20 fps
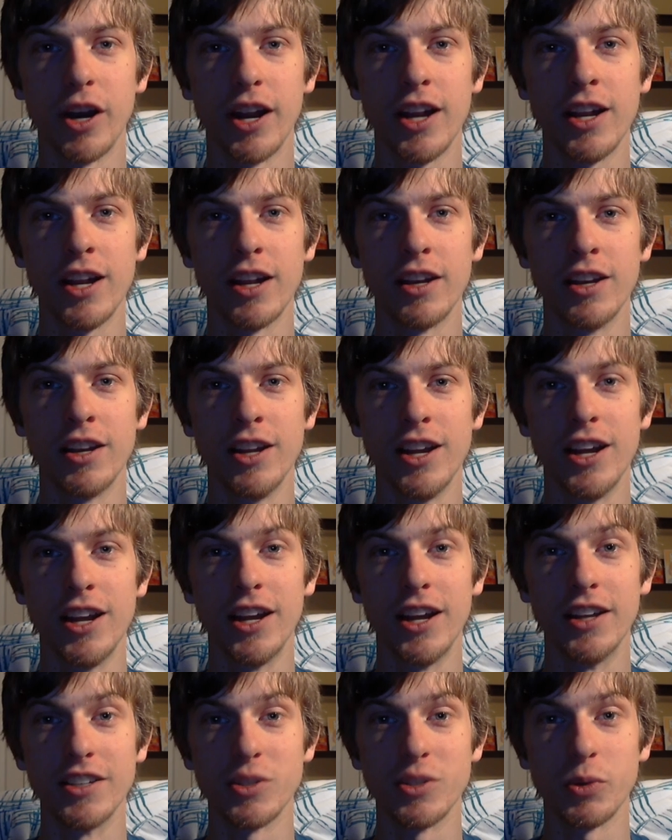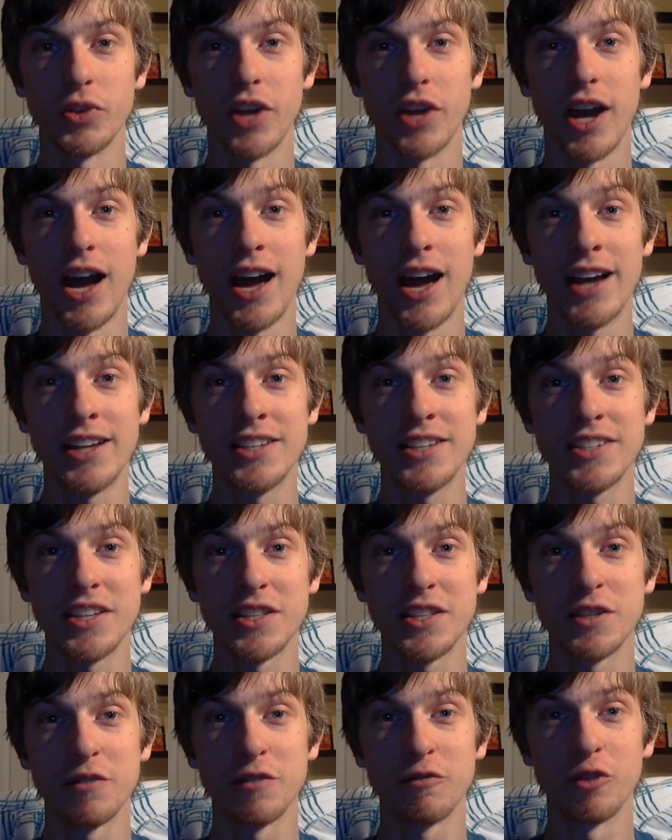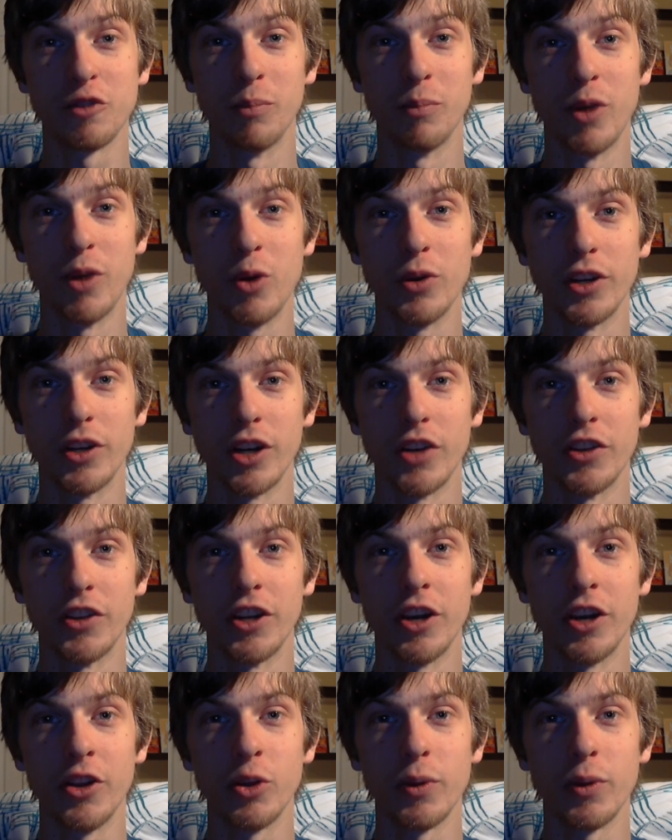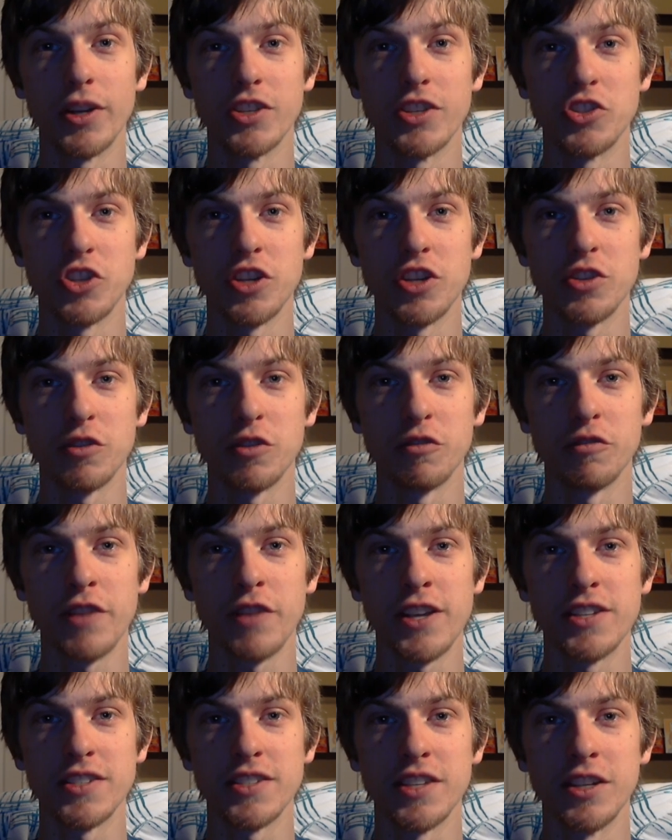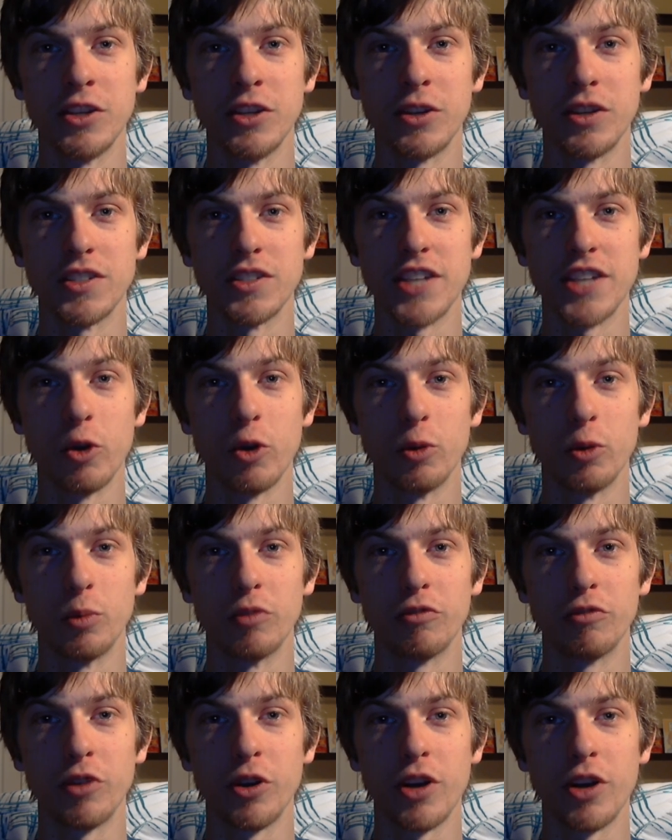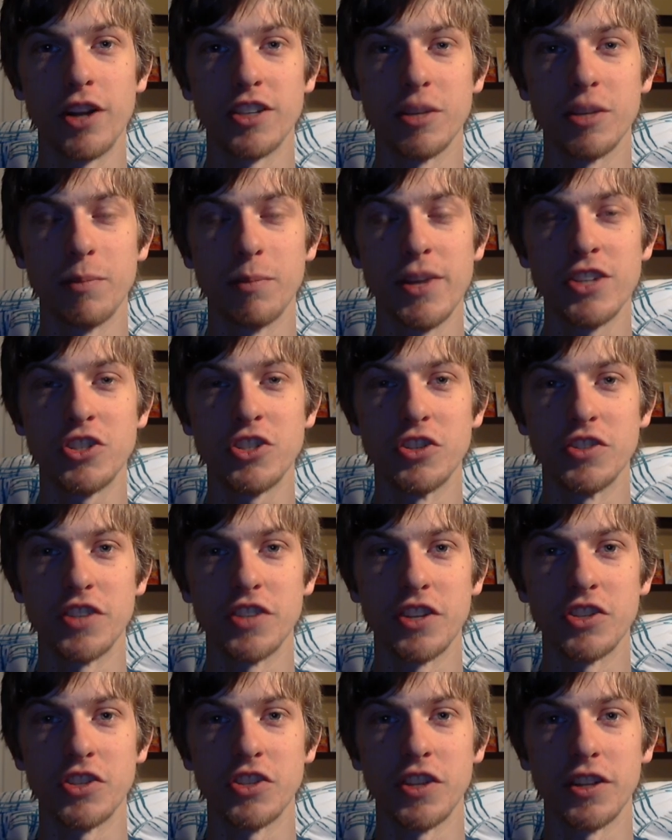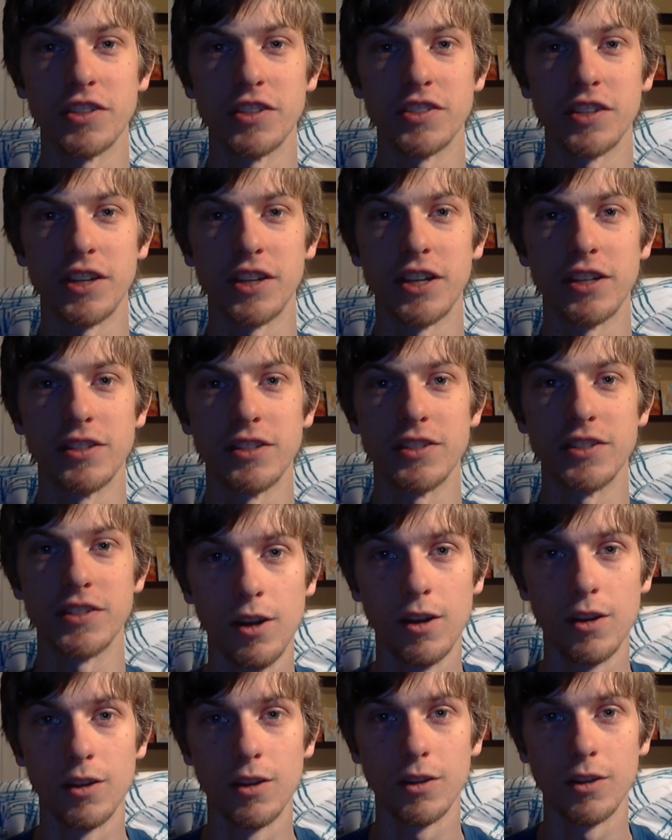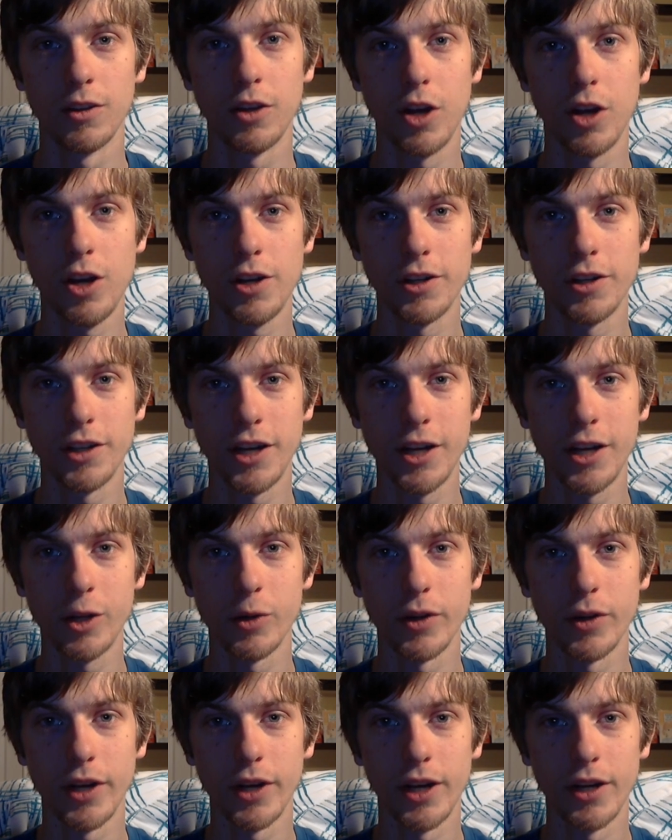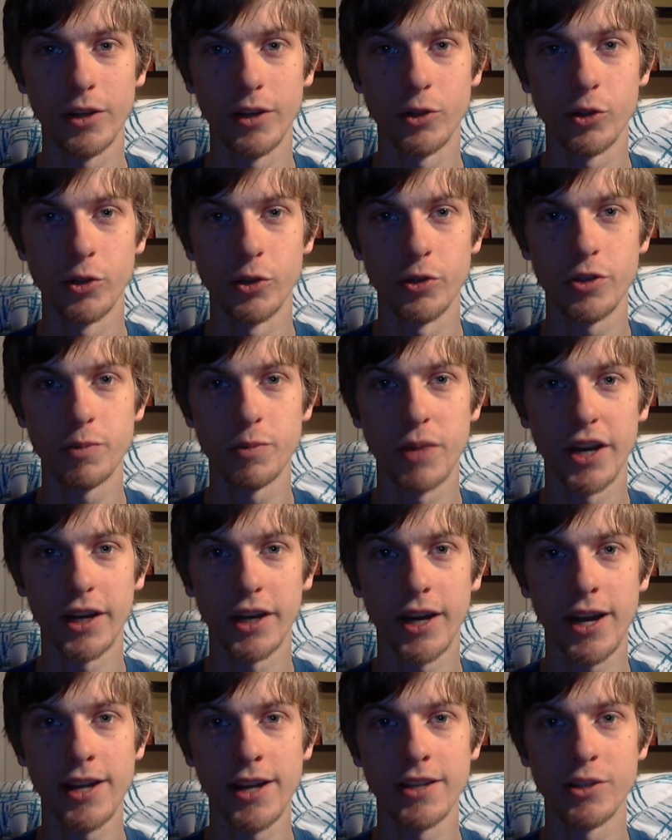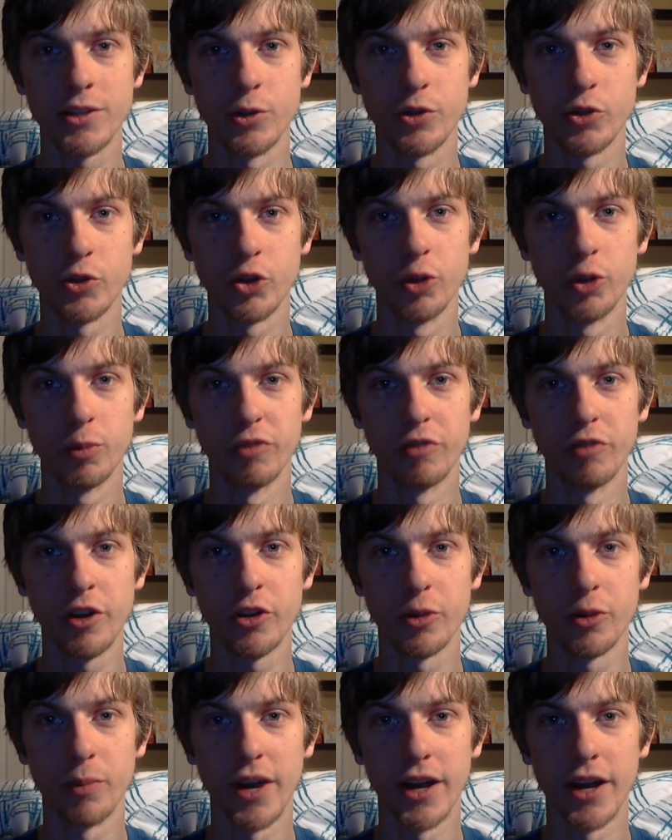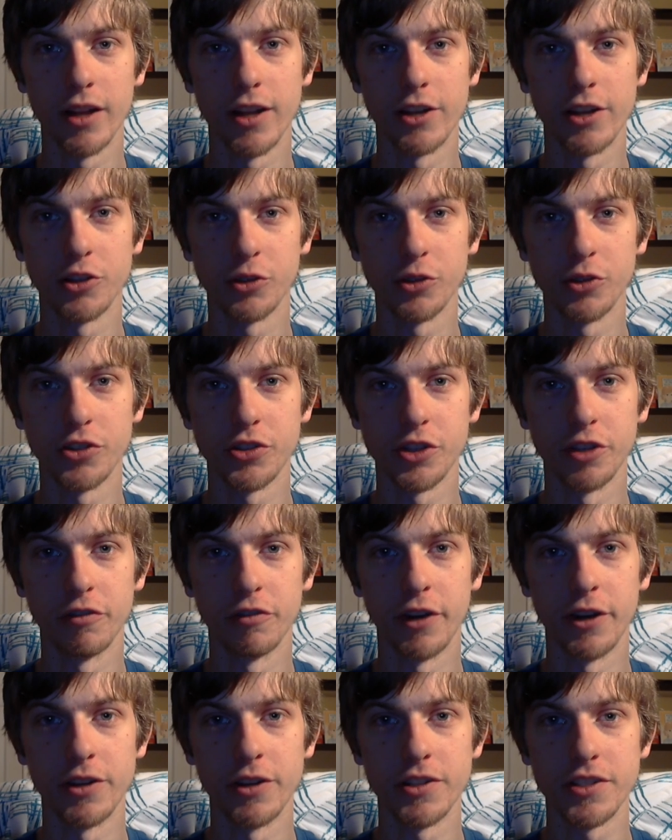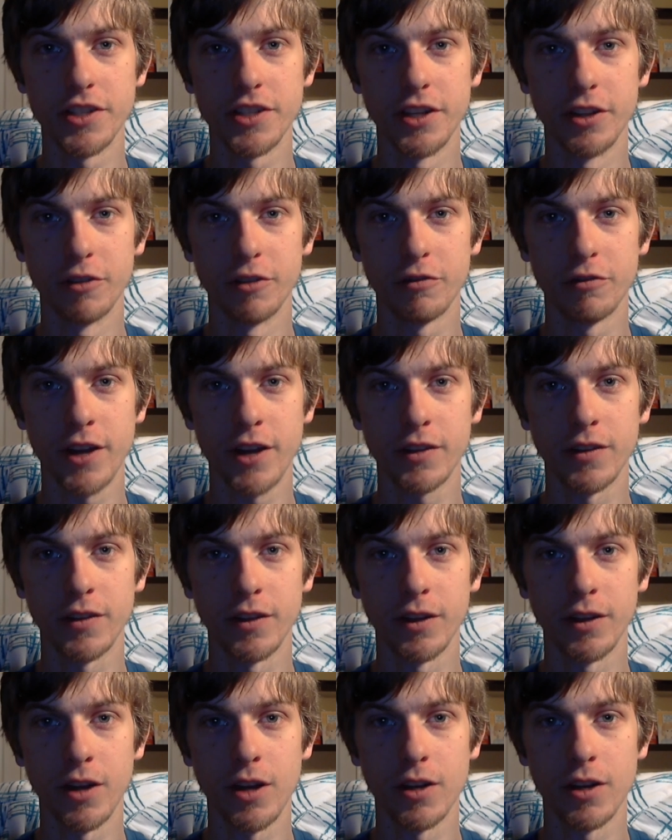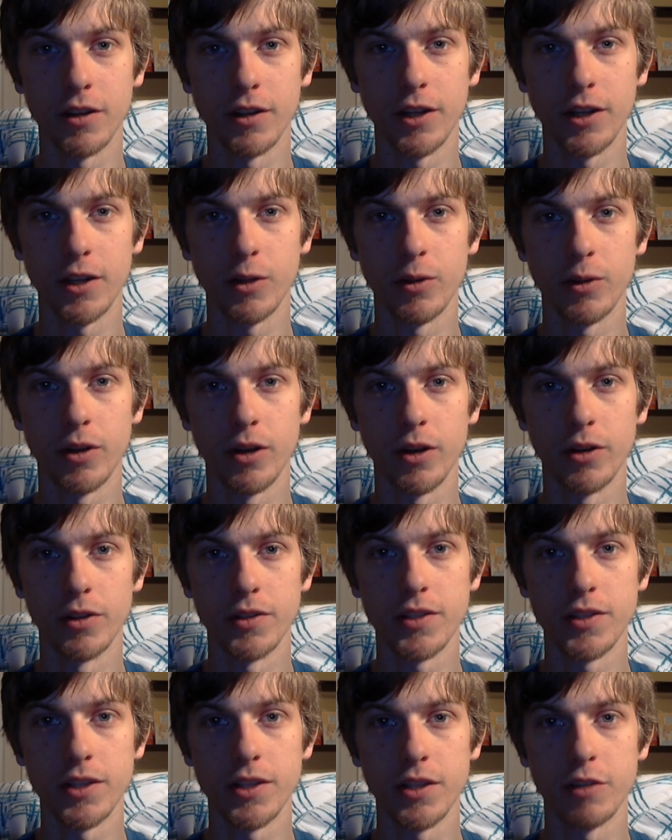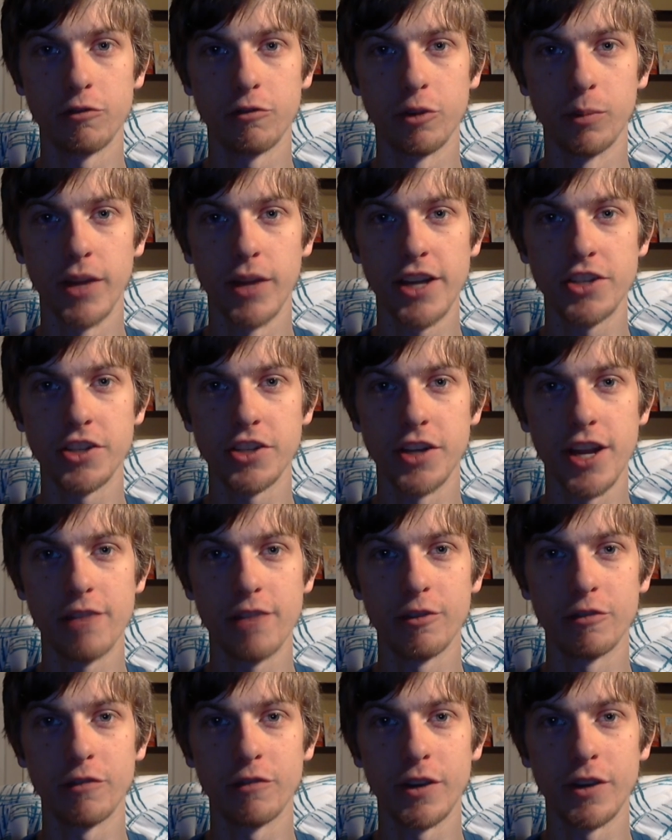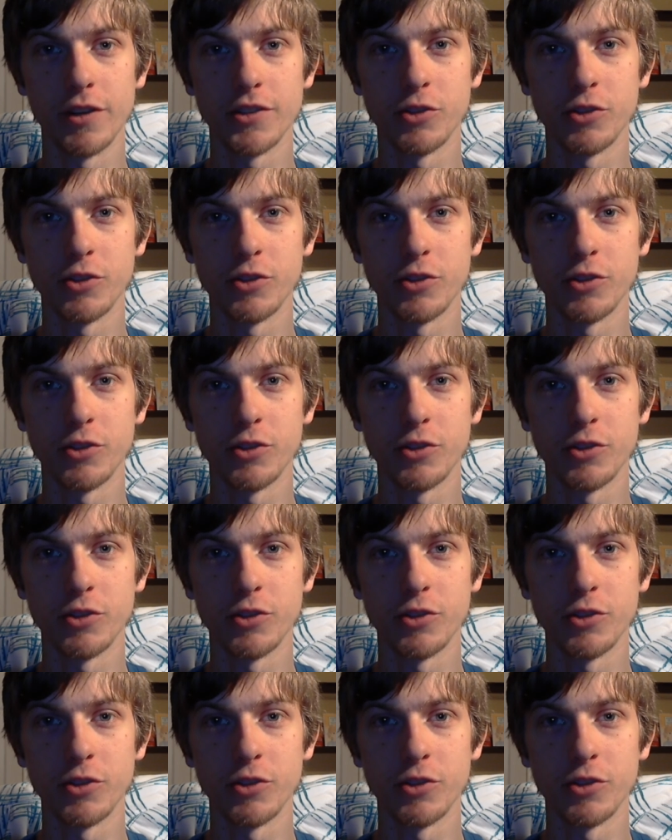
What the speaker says: ant, it is with a high sense of foreboding on the otherwise gentle face that you can tell would prefer not to mention such things to kids. Gon and Killua get introduced by Kite to his group of other biological surveyors, and the fact that Gon and Killua are descended from legend never fails